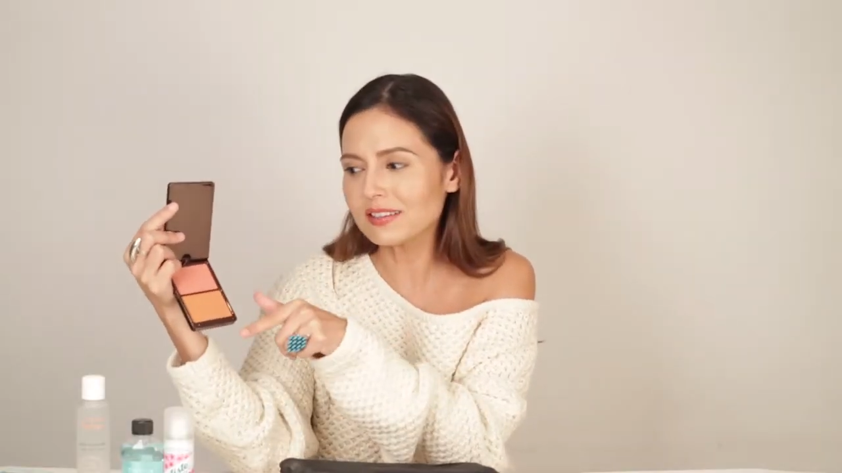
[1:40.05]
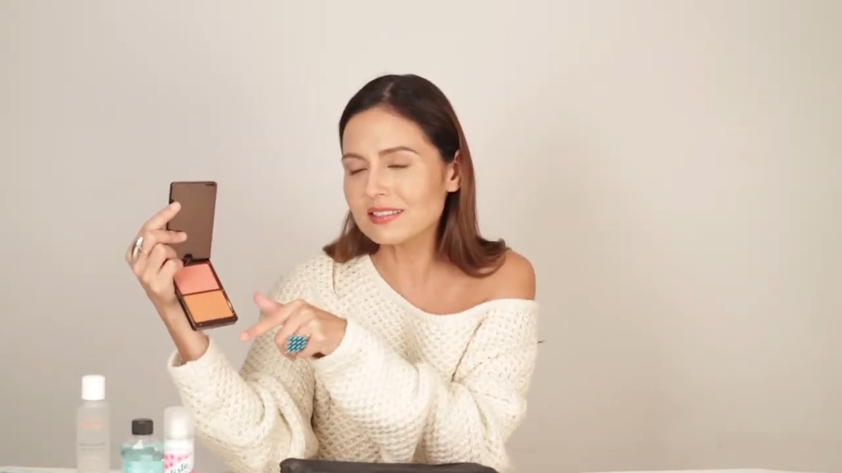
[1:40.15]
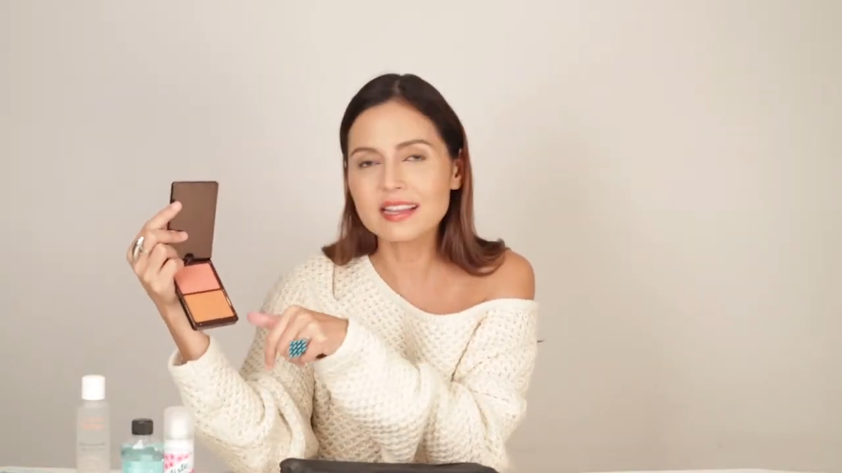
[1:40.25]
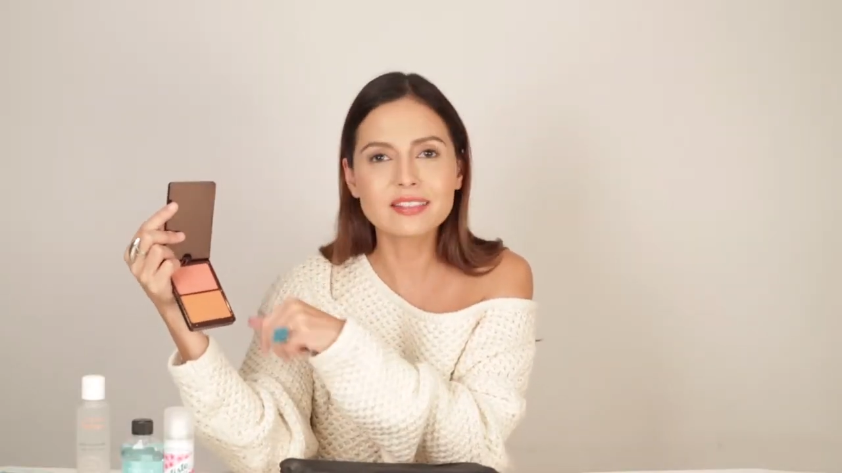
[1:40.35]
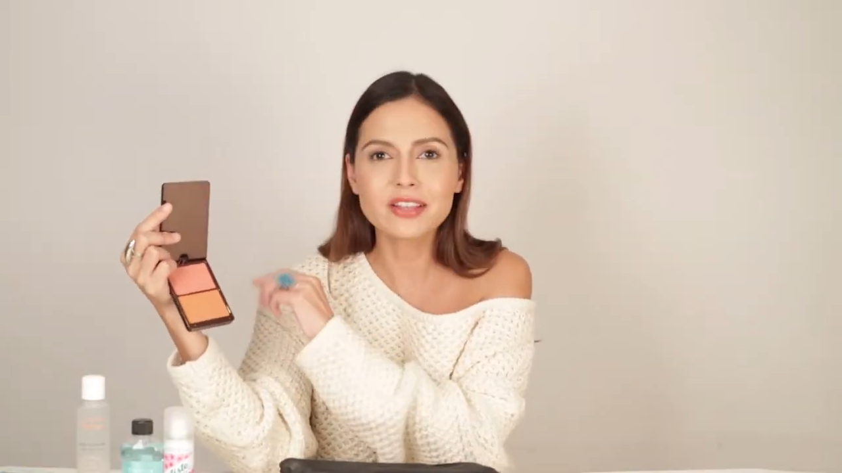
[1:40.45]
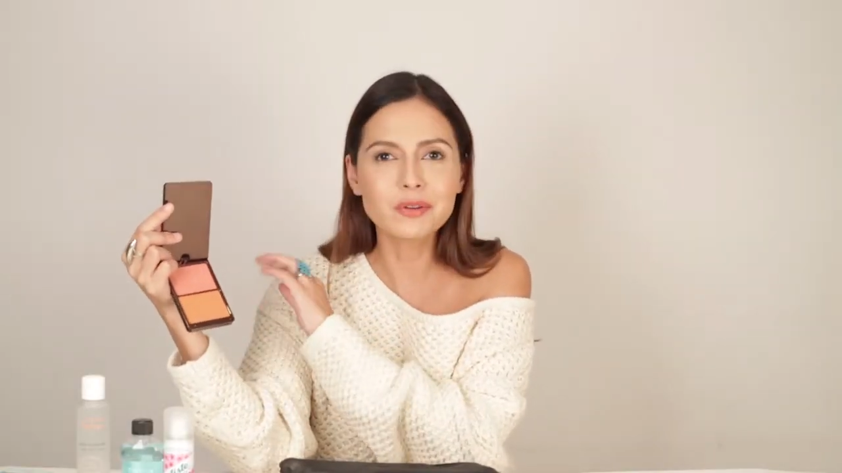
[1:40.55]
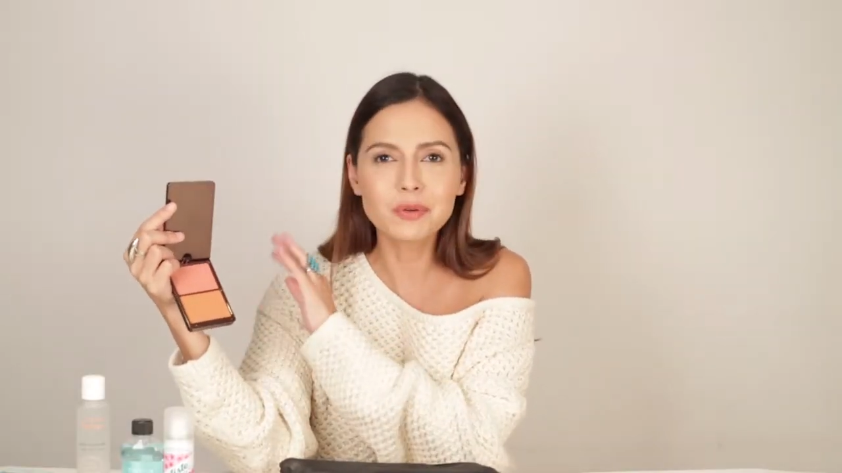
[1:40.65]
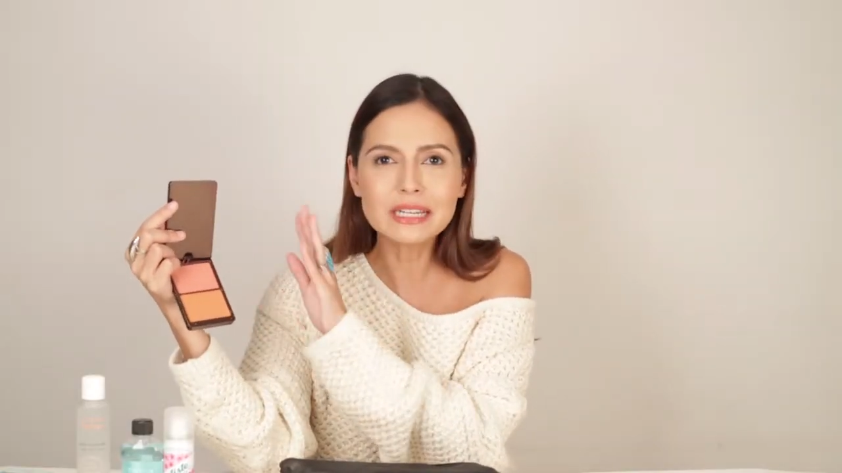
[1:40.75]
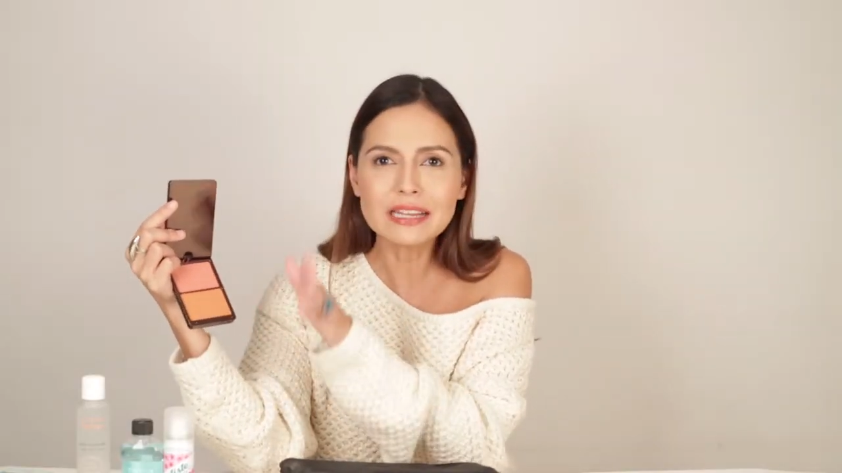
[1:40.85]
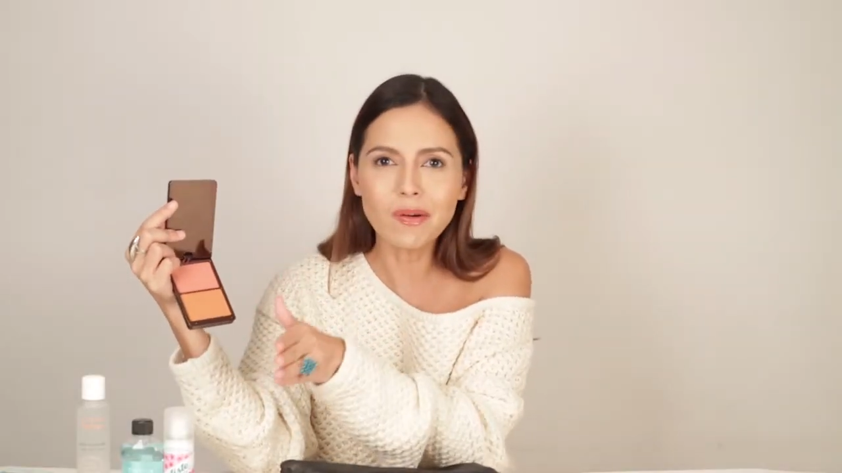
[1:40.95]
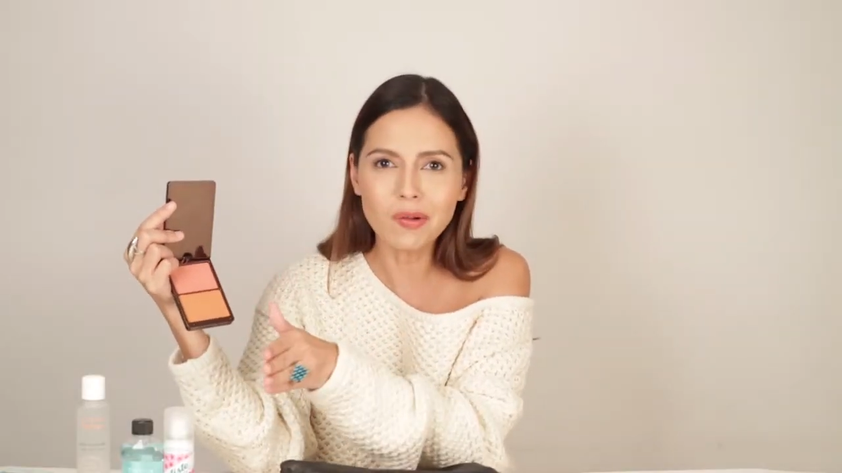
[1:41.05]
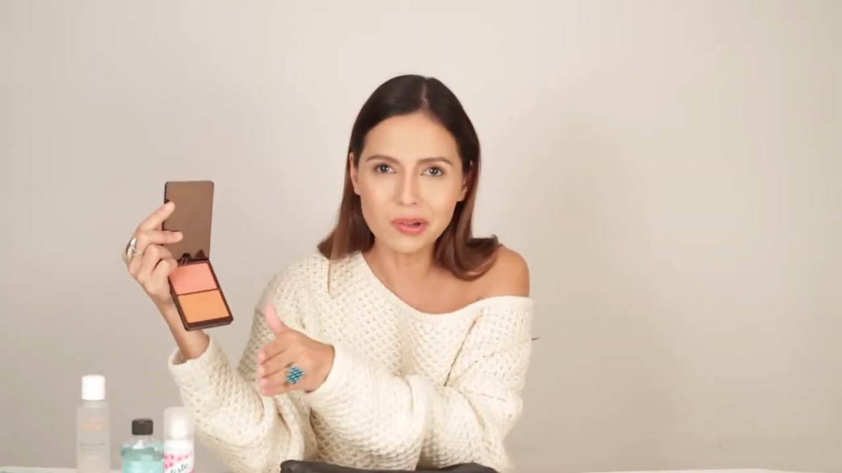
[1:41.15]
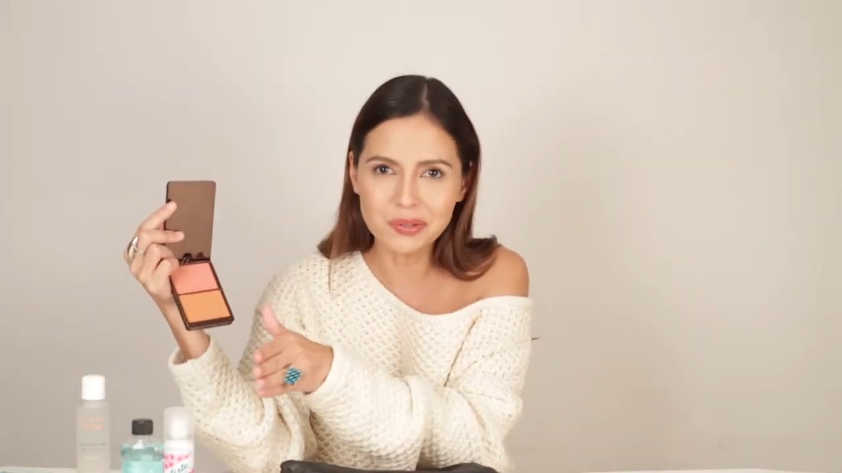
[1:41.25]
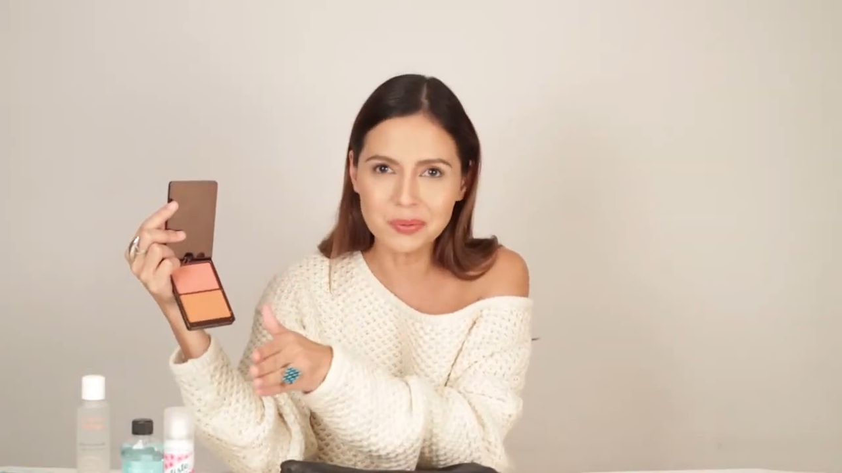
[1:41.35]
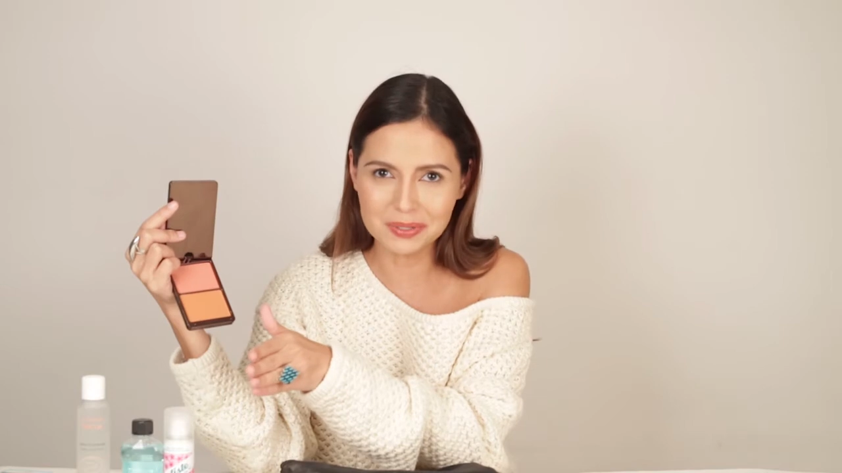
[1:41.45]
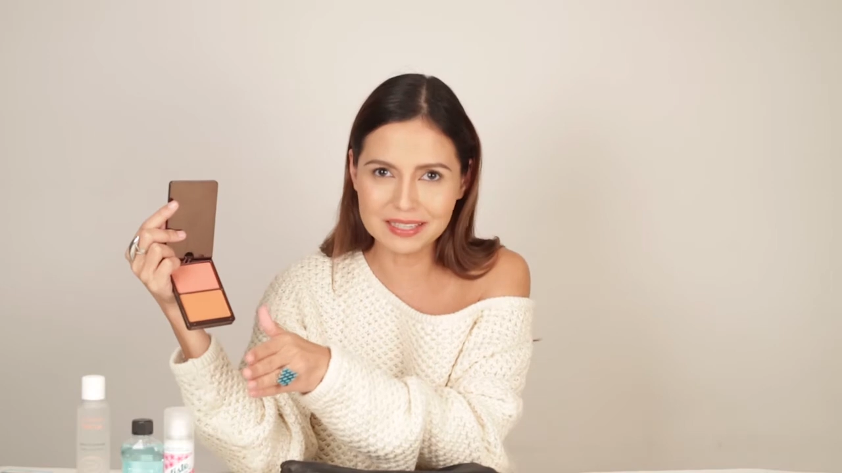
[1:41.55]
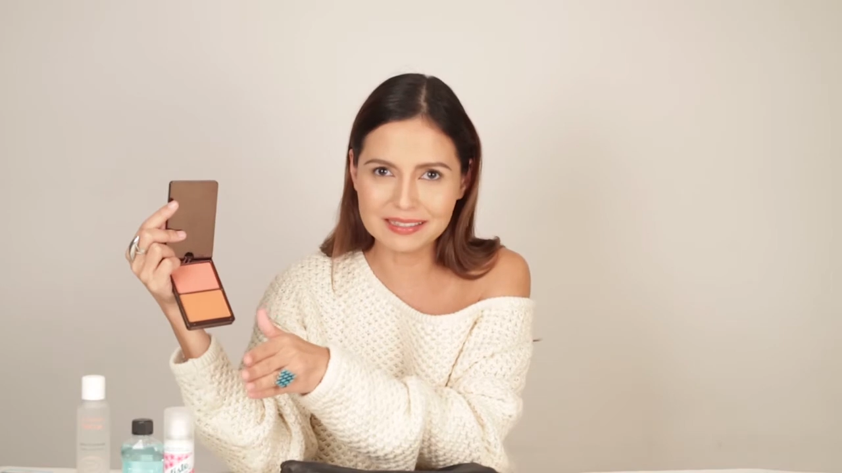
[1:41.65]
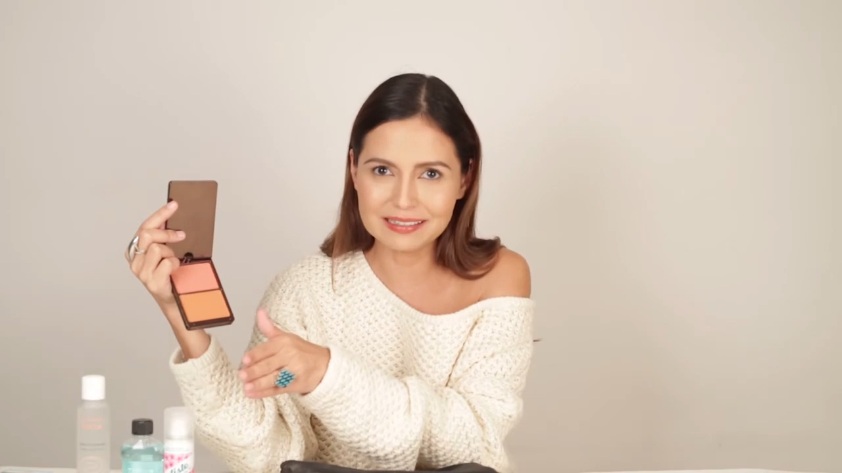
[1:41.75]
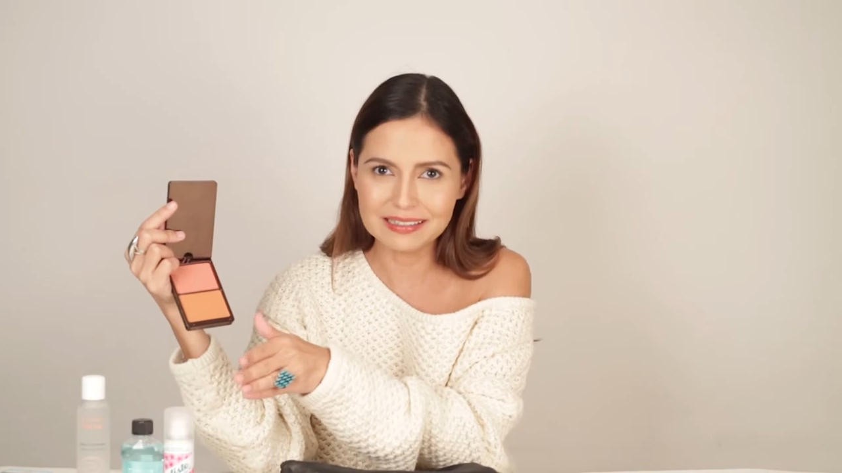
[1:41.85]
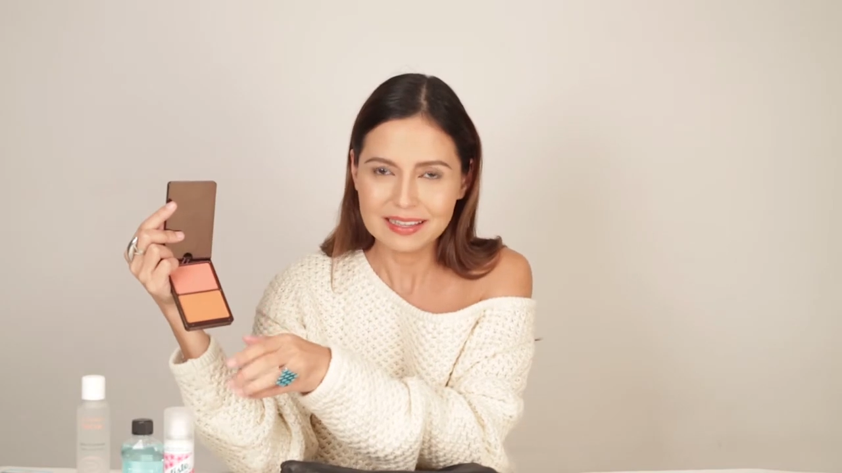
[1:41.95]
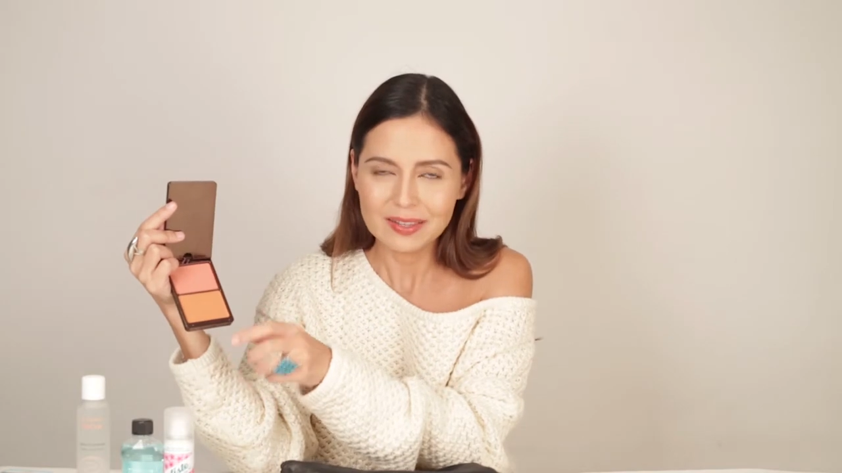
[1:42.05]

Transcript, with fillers: is that they're really all you need.